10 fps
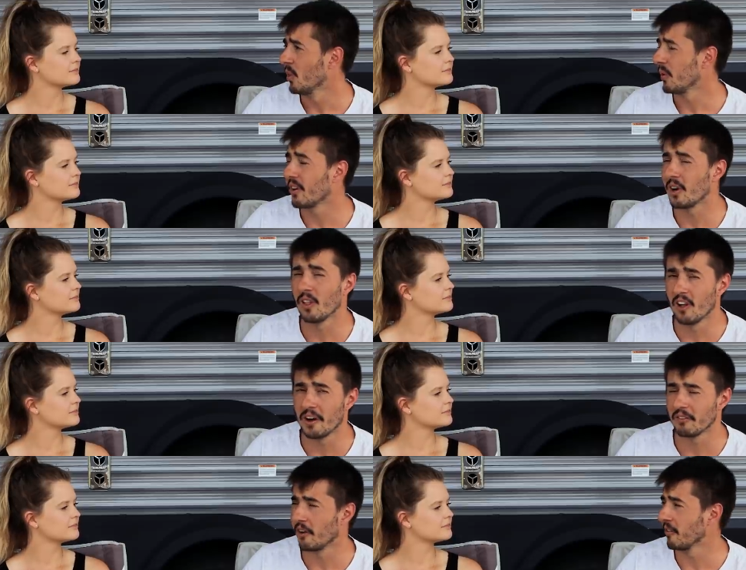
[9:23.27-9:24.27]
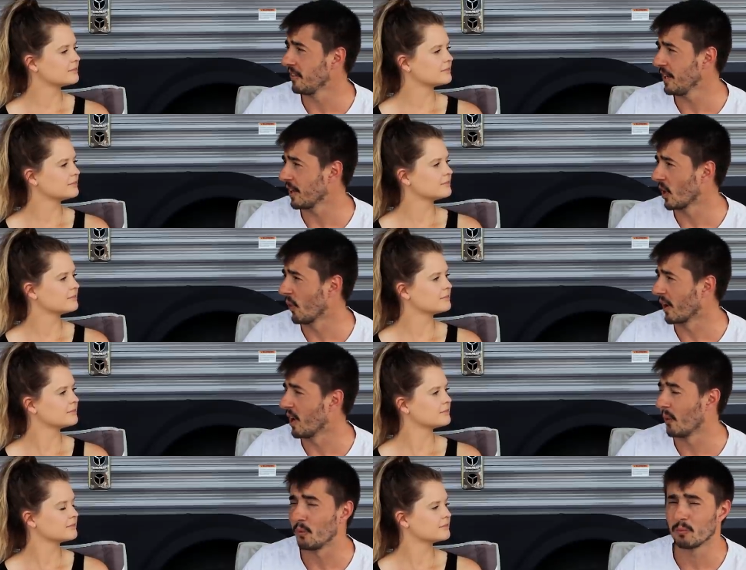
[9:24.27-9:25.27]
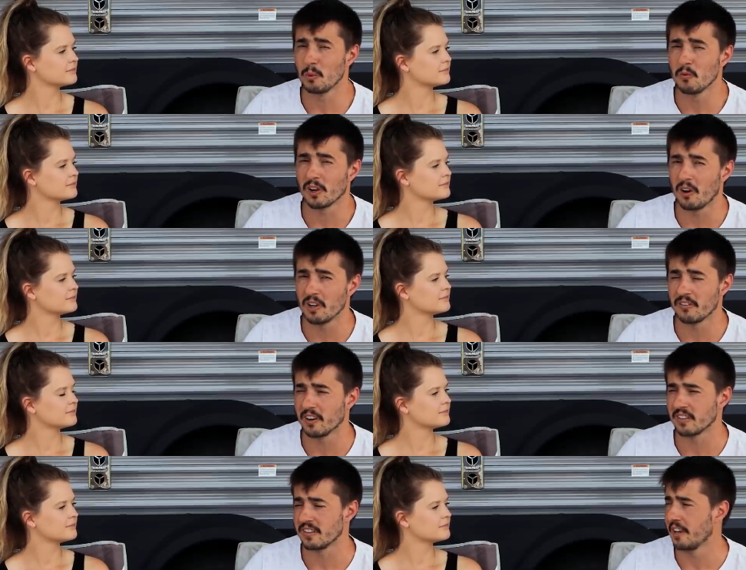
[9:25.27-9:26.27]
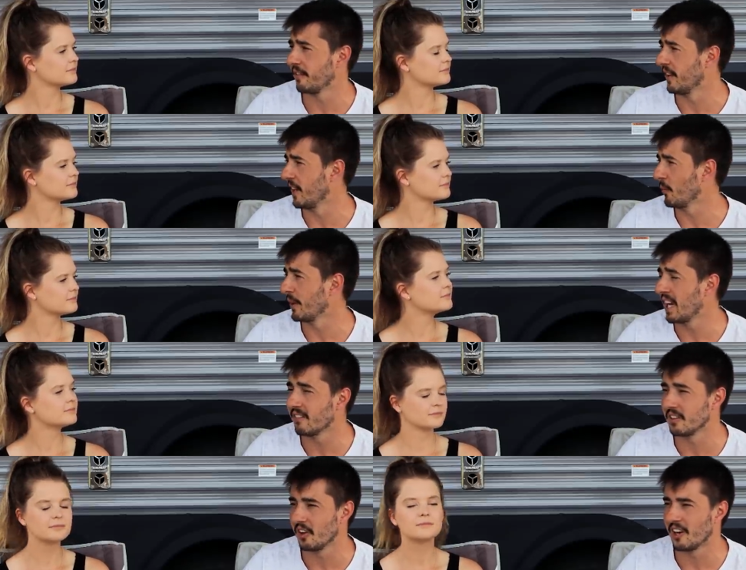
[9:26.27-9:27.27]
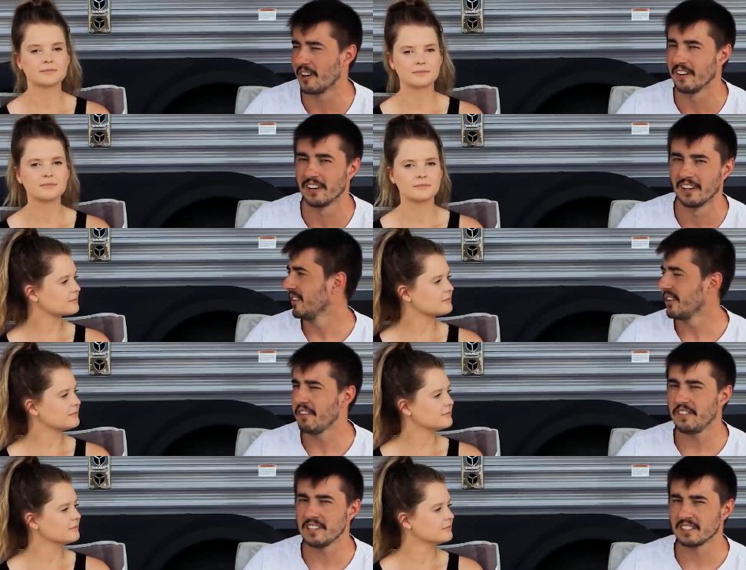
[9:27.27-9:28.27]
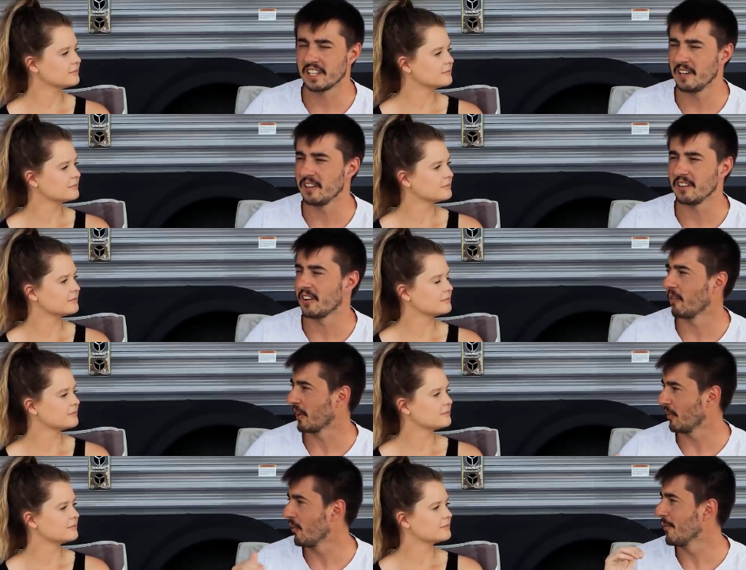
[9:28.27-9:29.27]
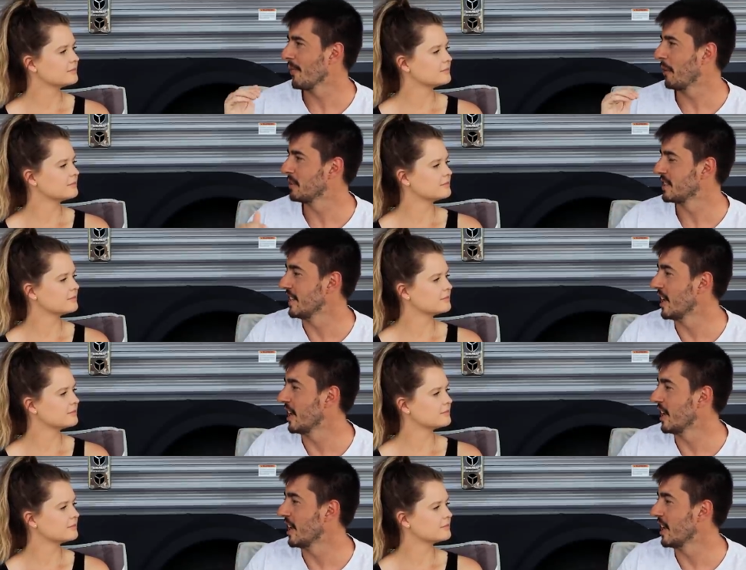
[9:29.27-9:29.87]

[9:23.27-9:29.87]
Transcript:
Speaker 1: we've got a lot of RVing going on, and we're moving all of our stuff in, and we have a daughter, and safety and security are like, I would say,